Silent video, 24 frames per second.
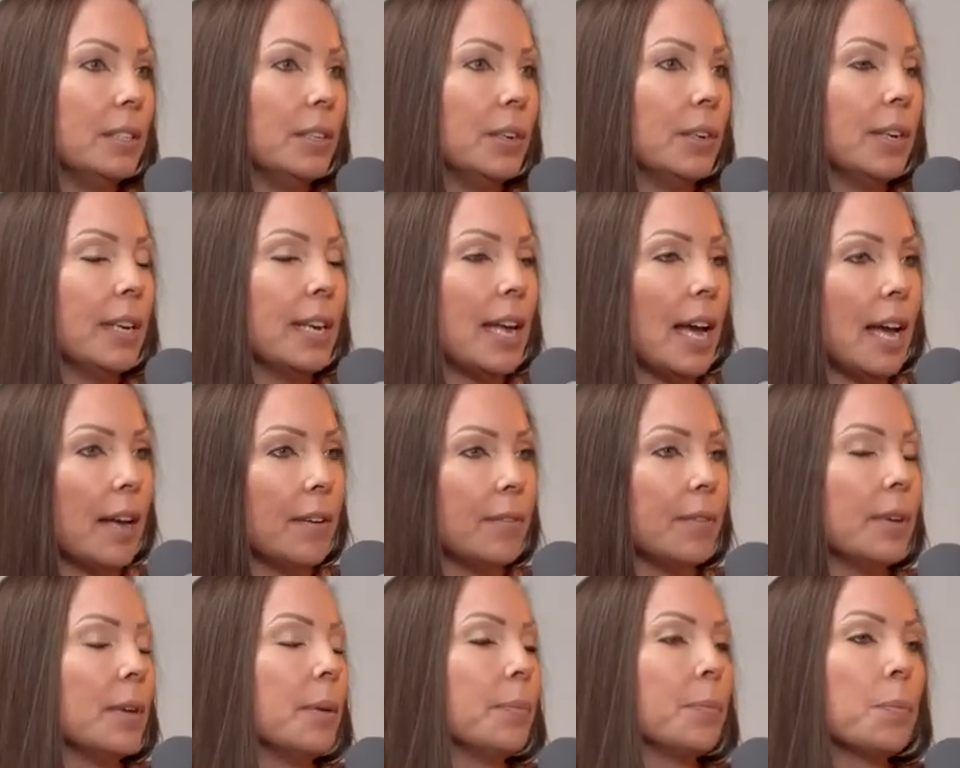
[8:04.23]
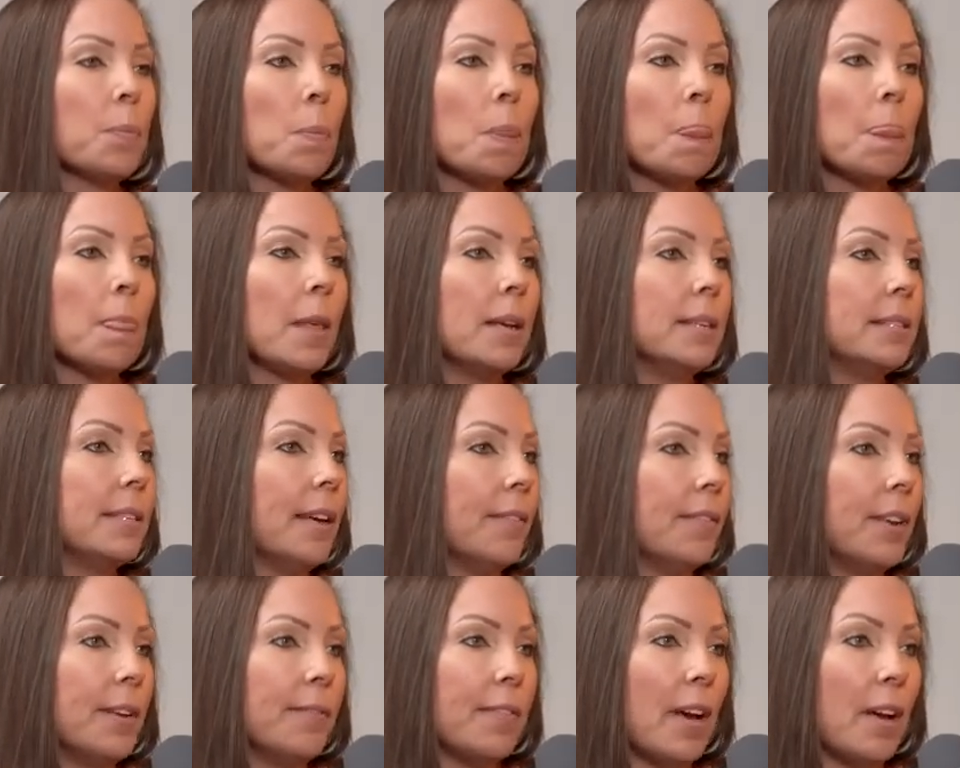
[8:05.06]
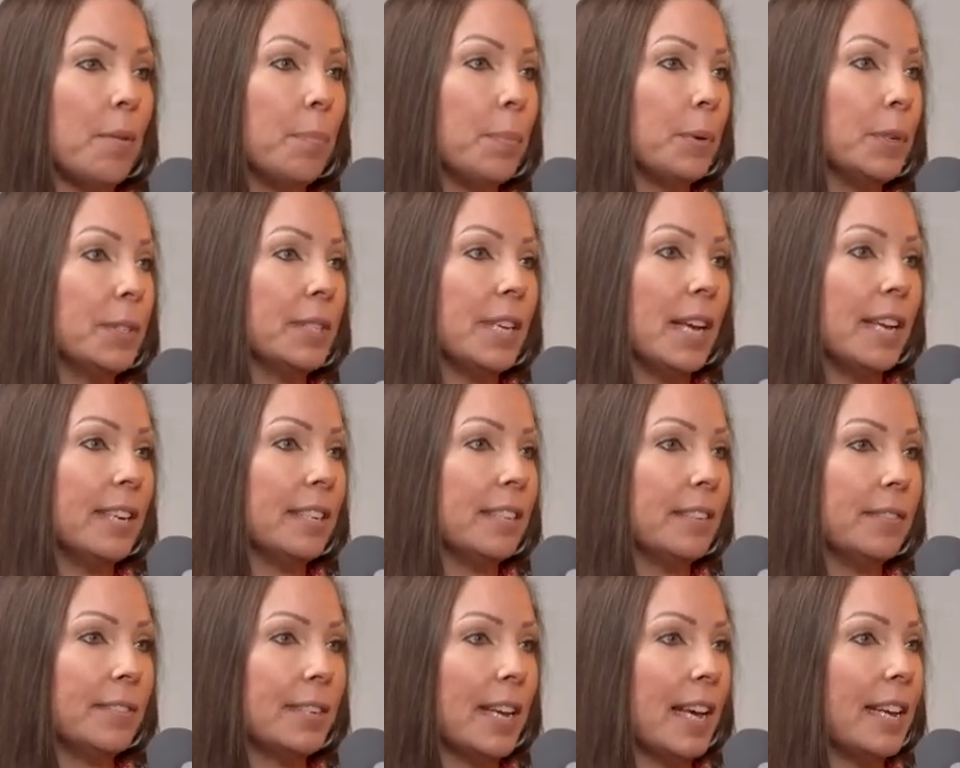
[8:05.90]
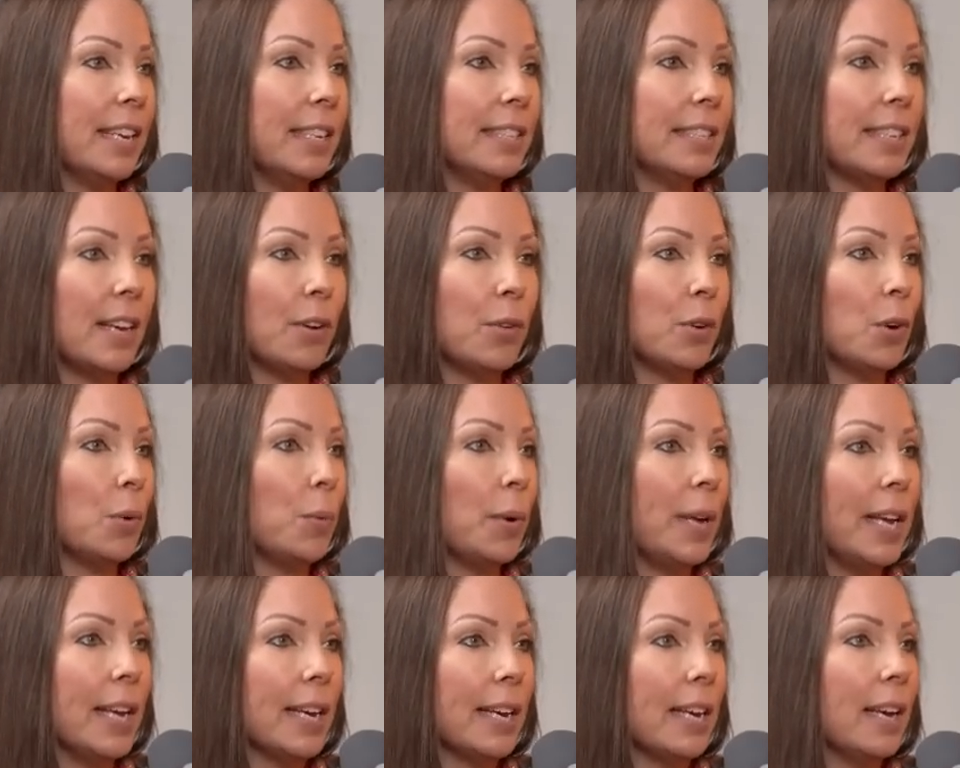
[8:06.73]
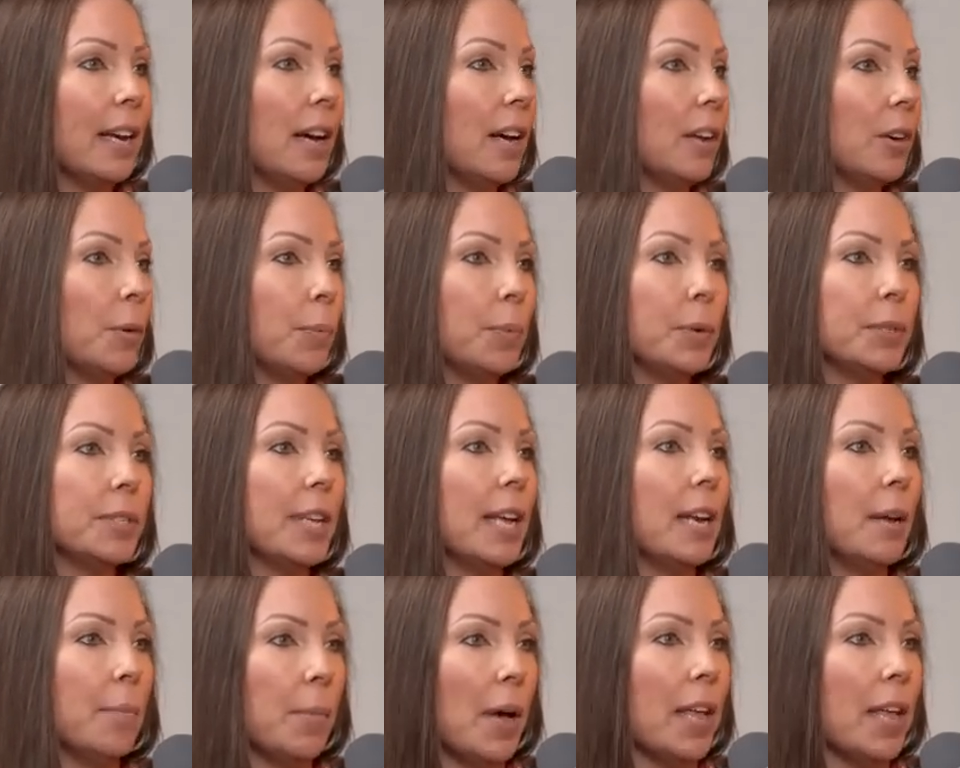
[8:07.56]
So you can have 75% of tenants out in a week and 100% a